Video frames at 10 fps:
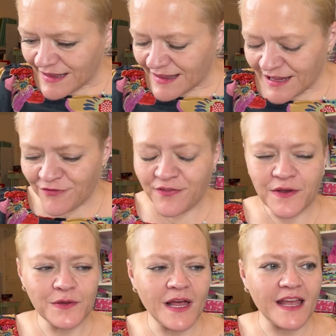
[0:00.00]
they
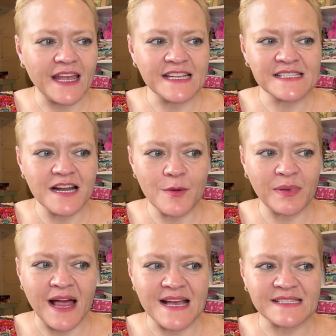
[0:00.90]
feel like it's not
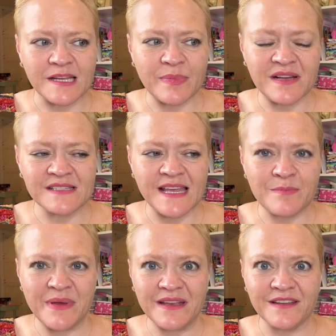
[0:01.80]
plastic because they
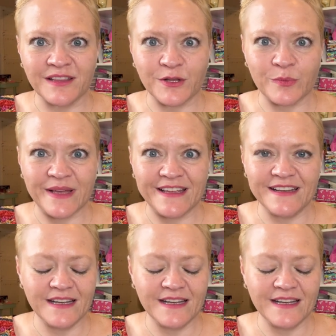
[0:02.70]
bend a little bit.